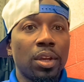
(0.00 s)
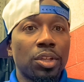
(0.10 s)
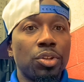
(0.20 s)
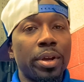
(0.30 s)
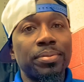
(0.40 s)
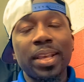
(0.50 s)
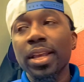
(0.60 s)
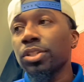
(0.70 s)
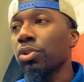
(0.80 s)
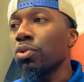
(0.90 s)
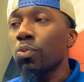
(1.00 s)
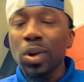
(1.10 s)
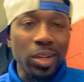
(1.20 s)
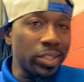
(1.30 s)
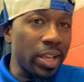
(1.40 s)
You know what I'm saying? So the
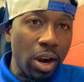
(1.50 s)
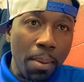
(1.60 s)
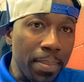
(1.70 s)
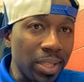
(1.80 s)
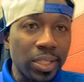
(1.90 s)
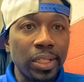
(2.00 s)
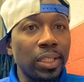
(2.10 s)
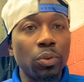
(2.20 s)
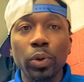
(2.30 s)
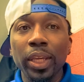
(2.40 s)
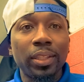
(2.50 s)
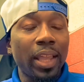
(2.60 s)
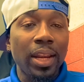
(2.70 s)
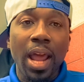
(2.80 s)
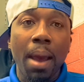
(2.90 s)
ones that are mentally weak,
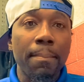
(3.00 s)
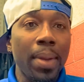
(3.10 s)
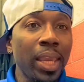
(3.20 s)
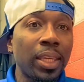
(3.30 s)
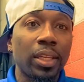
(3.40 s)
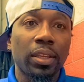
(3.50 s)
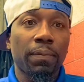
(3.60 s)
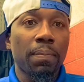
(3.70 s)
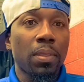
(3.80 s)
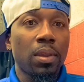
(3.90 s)
they not making it.